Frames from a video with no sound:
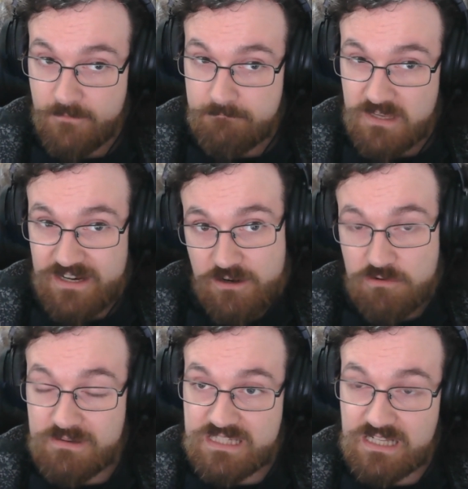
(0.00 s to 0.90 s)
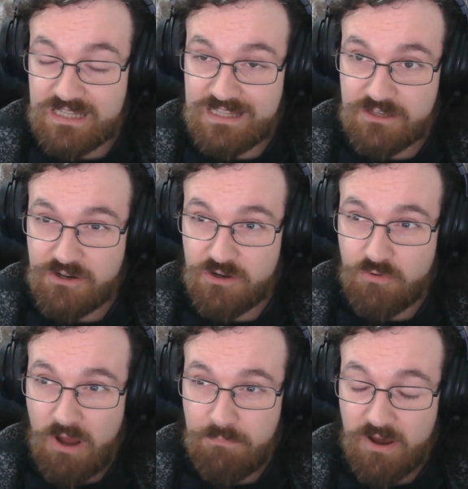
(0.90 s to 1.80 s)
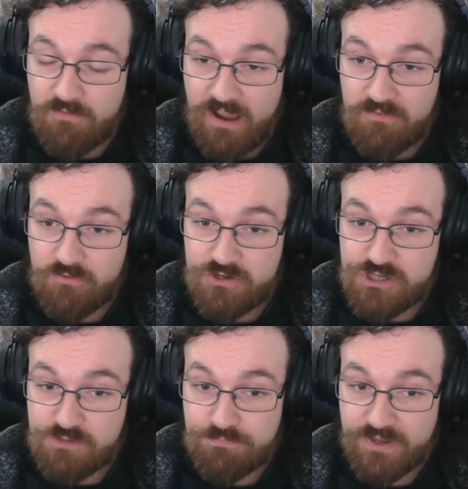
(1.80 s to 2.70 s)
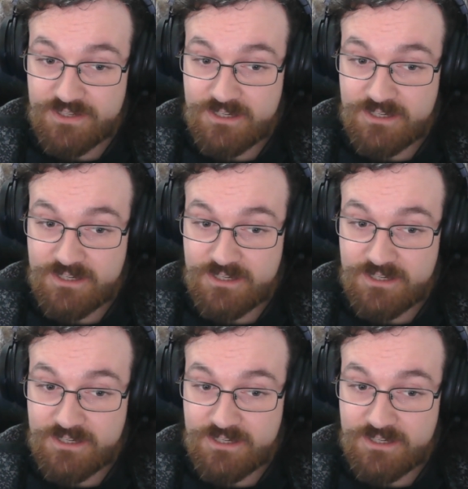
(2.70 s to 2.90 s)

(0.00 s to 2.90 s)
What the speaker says: it's still, above average, but